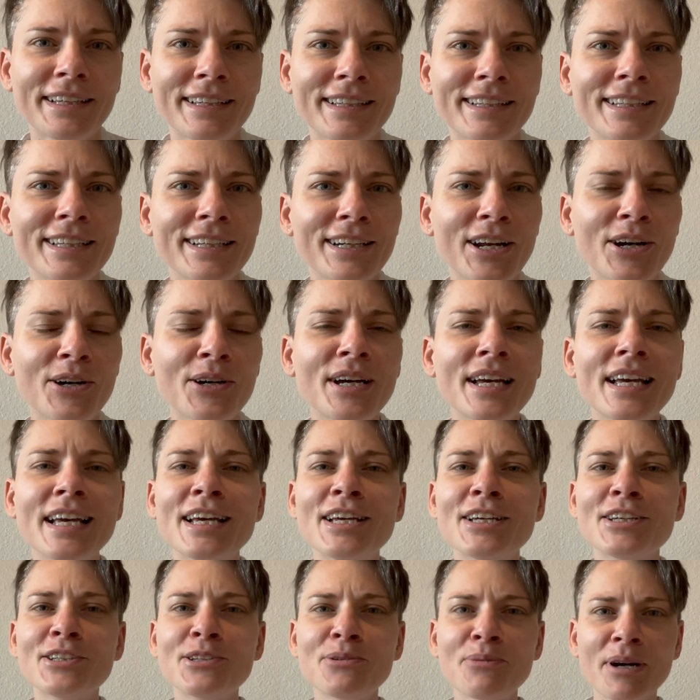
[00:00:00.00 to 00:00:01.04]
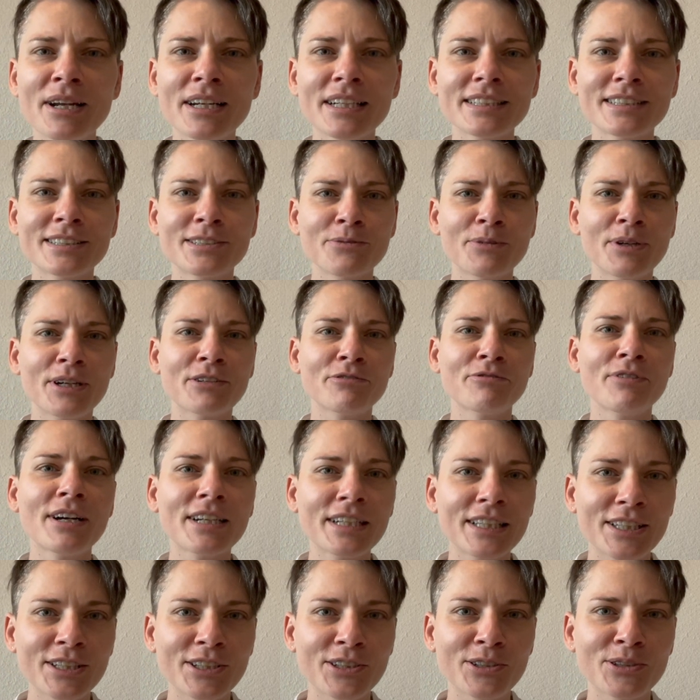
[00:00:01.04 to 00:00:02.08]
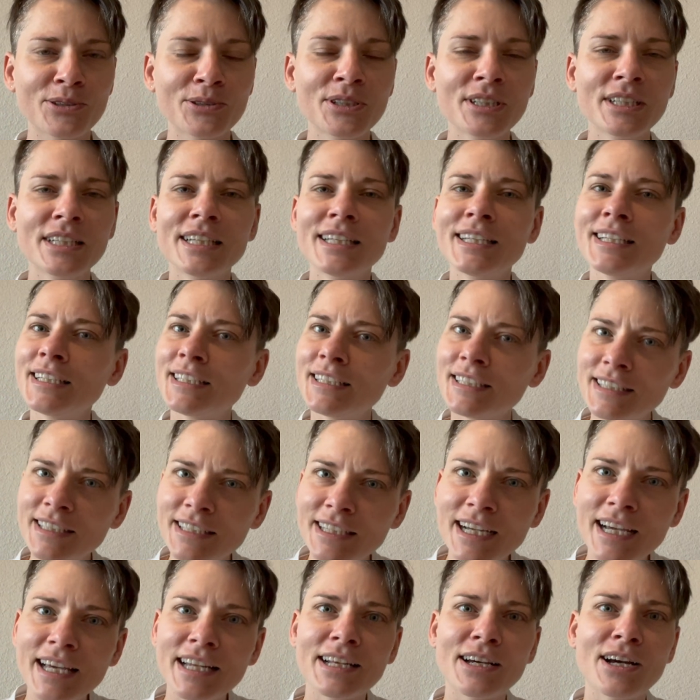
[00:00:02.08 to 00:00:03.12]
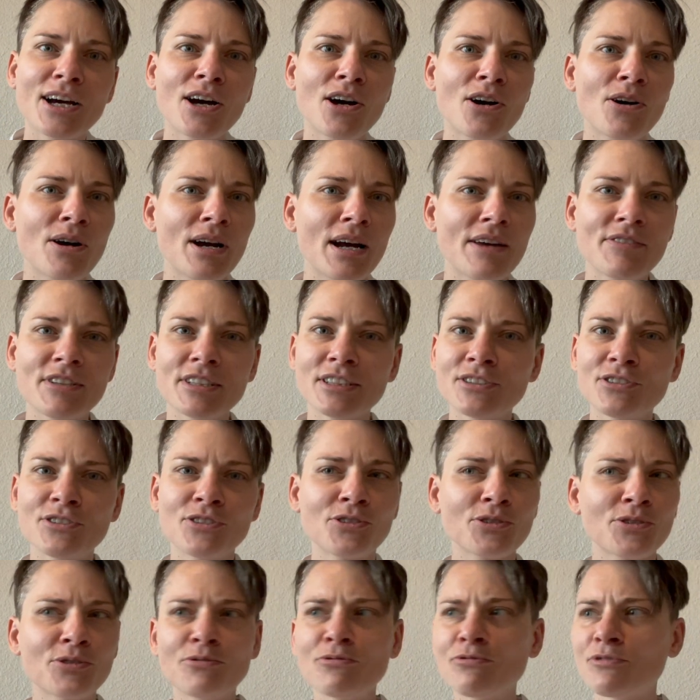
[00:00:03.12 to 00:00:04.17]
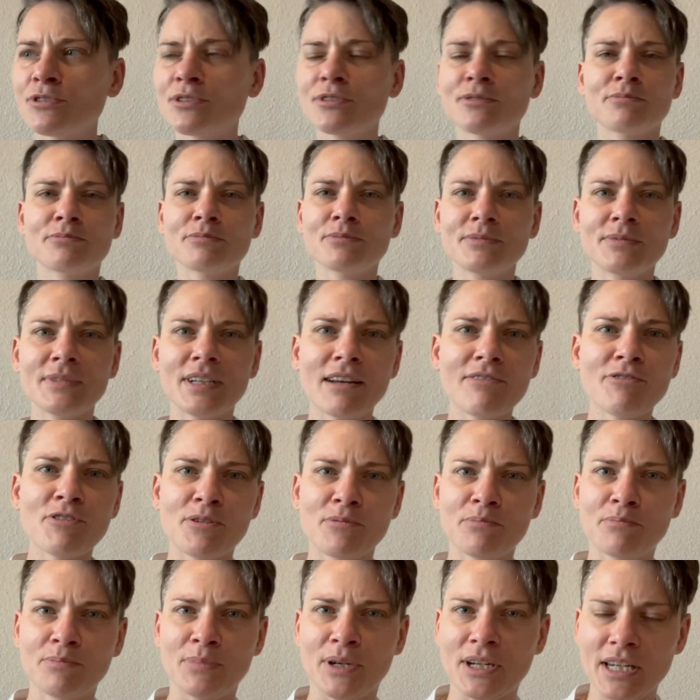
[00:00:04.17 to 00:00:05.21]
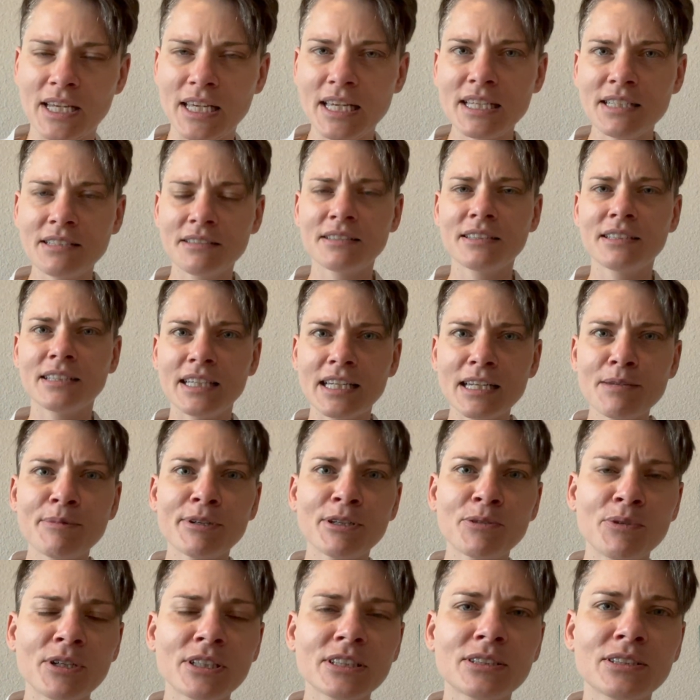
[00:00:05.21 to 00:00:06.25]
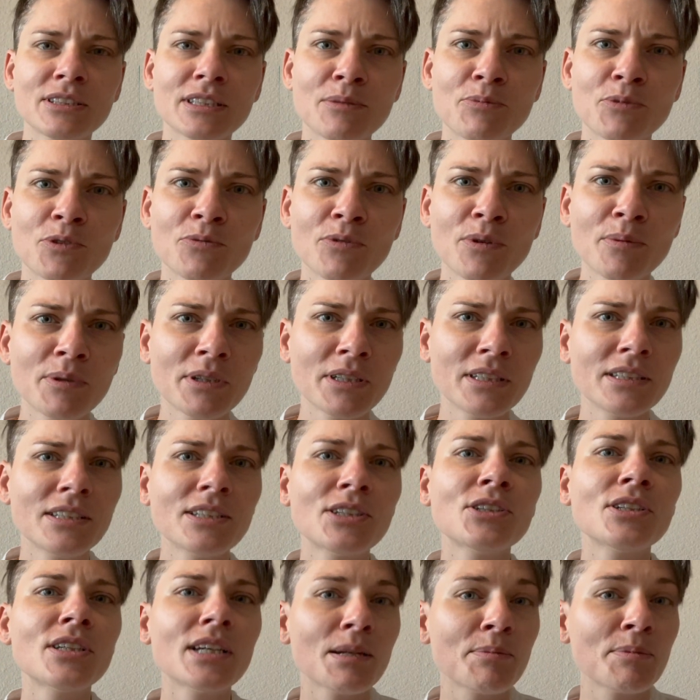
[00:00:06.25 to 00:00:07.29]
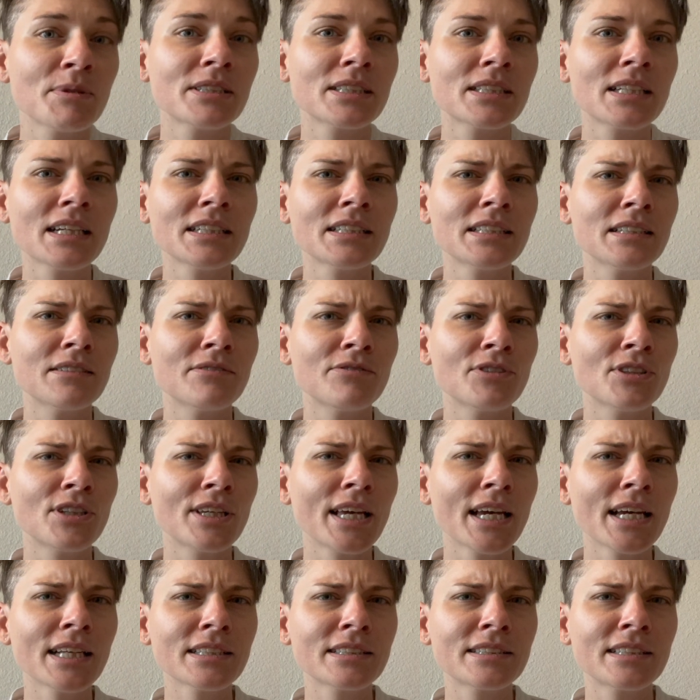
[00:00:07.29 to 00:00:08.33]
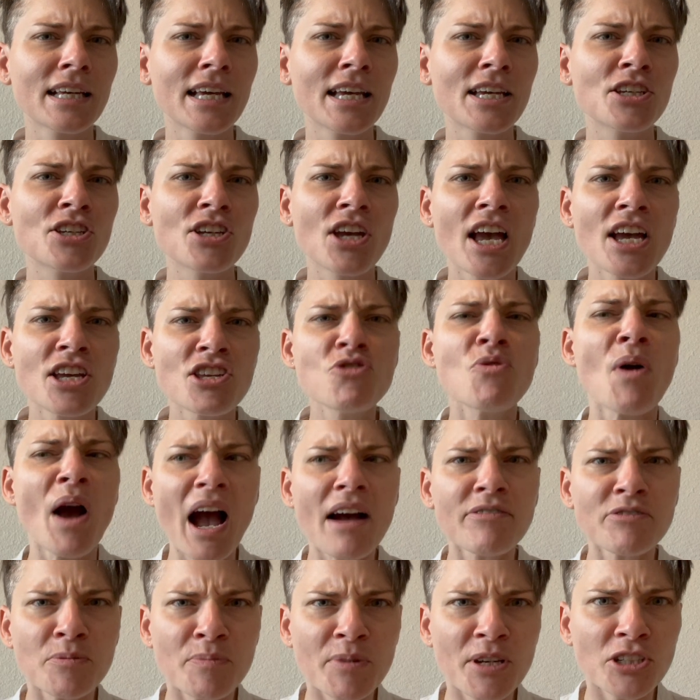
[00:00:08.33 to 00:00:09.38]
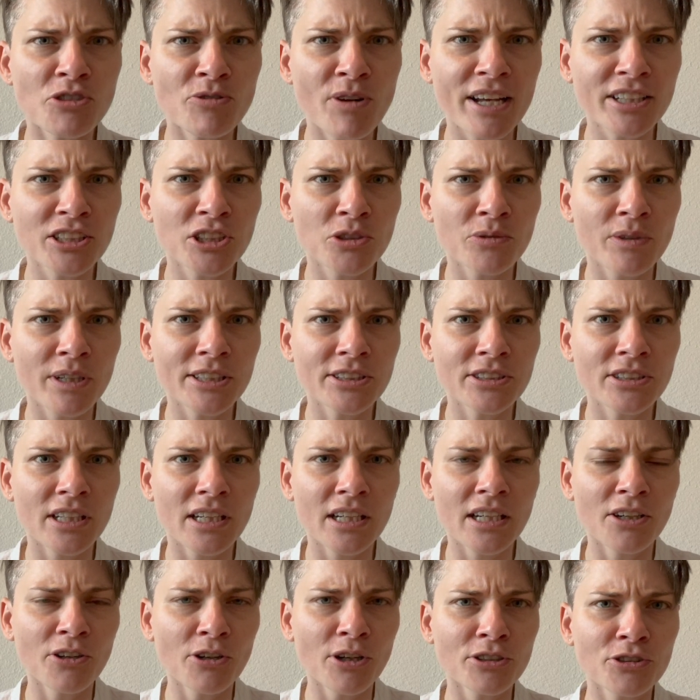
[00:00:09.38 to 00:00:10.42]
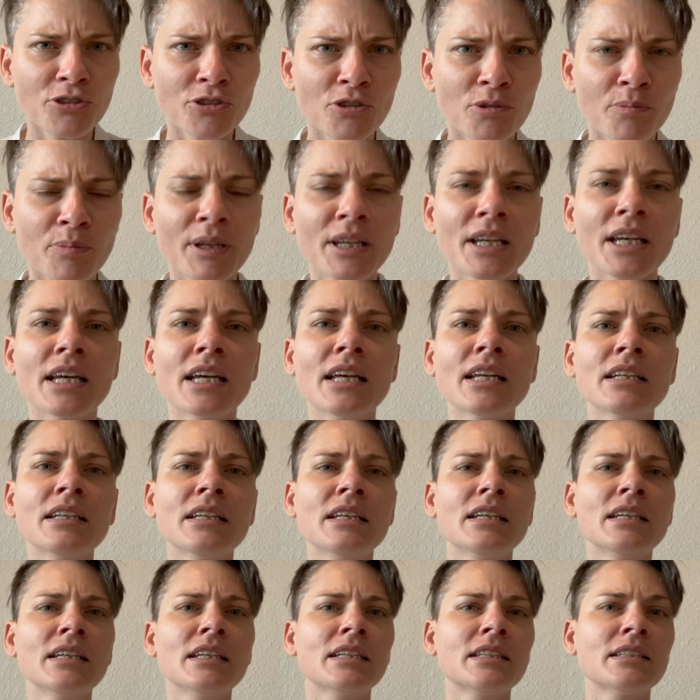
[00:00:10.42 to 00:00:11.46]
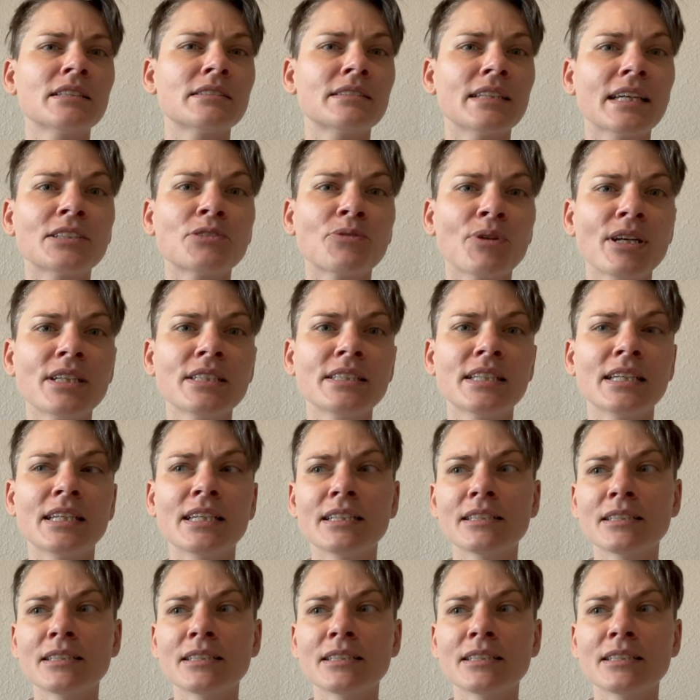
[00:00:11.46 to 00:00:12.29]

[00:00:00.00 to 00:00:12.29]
You know, you want us to want to fuck you, you gotta go, and this is true for everybody. Anyone who wants to sleep with a woman, you know, you gotta be seductive. You can't say you have to be attracted to us or else you're a bigot. That's crazy.